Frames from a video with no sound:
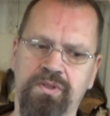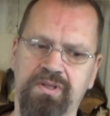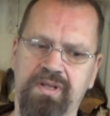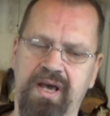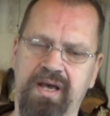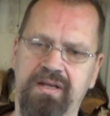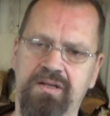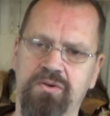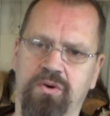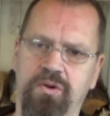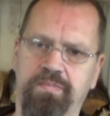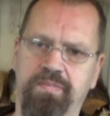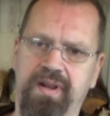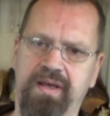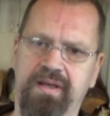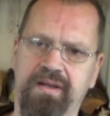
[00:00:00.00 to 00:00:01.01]
They had it all
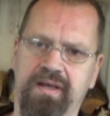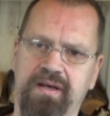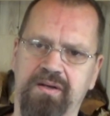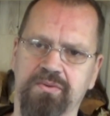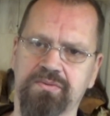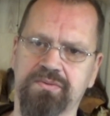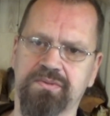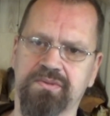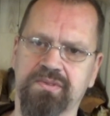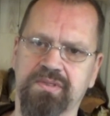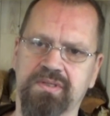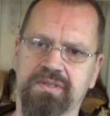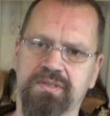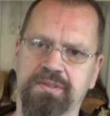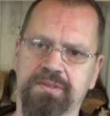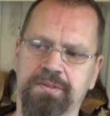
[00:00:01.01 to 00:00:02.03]
planned out.
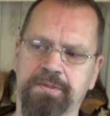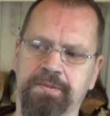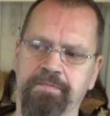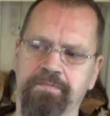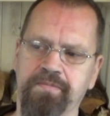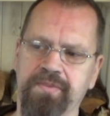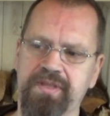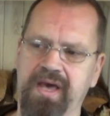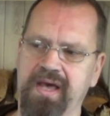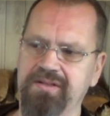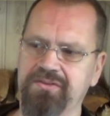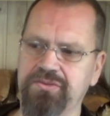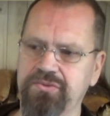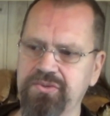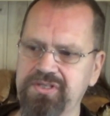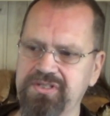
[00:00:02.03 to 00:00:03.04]
They had
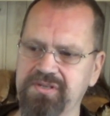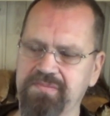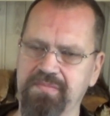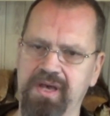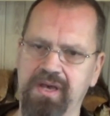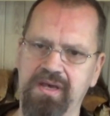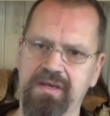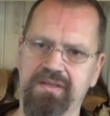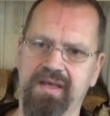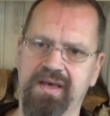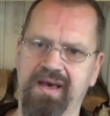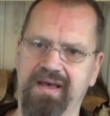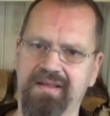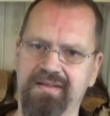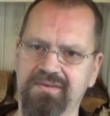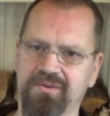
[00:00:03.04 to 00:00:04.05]
Theresa May, they
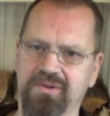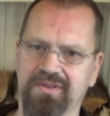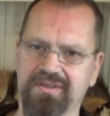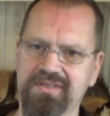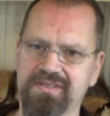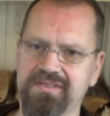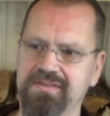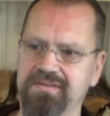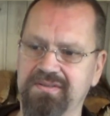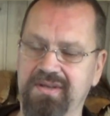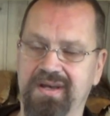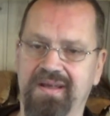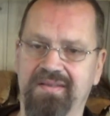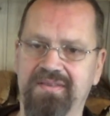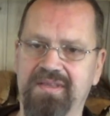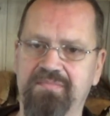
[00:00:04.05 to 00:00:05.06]
had all these, they
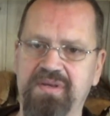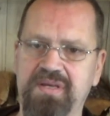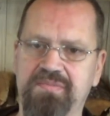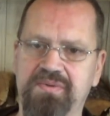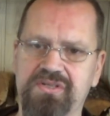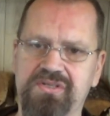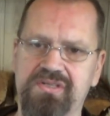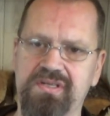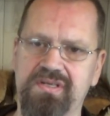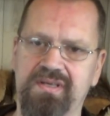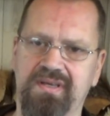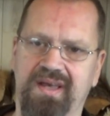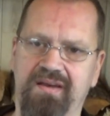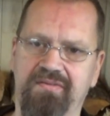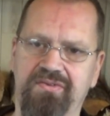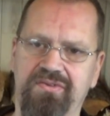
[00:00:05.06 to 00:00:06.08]
had the BBC,
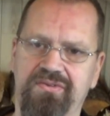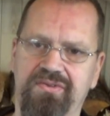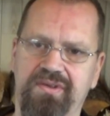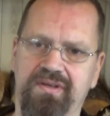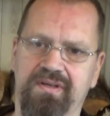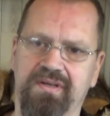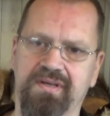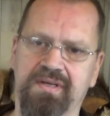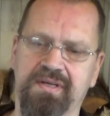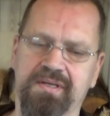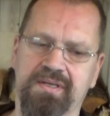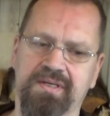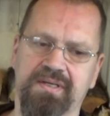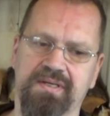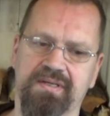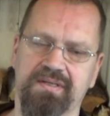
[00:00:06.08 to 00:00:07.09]
everything.
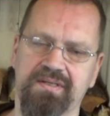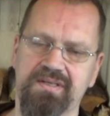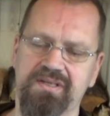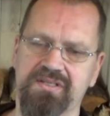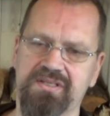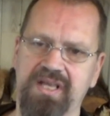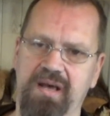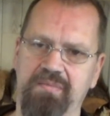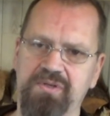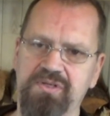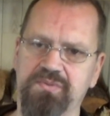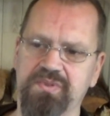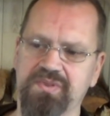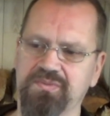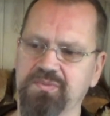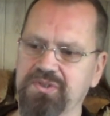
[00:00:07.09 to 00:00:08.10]
The
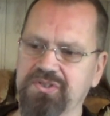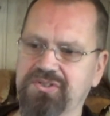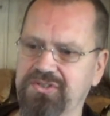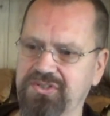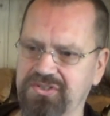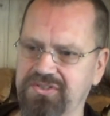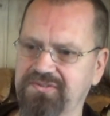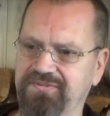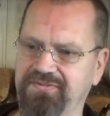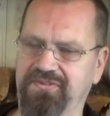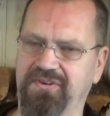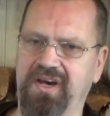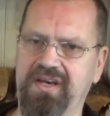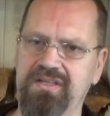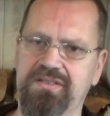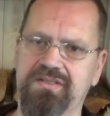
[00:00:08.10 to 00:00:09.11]
establishment was just
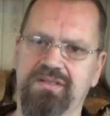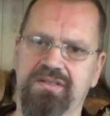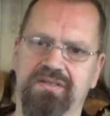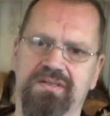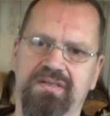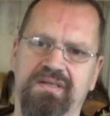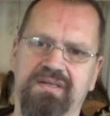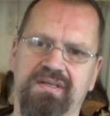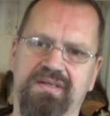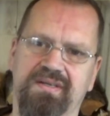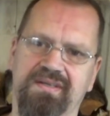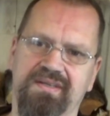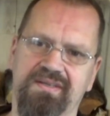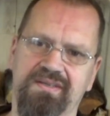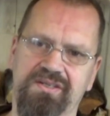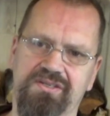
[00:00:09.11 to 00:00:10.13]
fighting
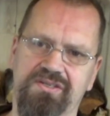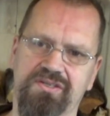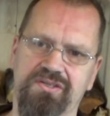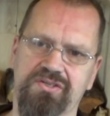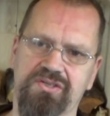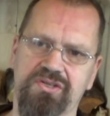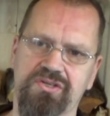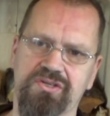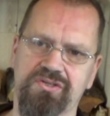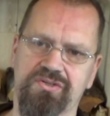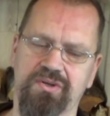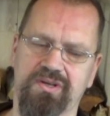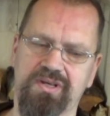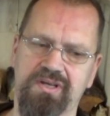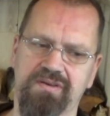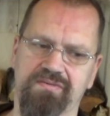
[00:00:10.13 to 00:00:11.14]
this decision to
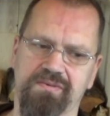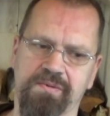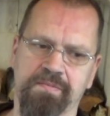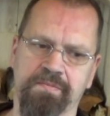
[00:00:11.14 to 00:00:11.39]
leave.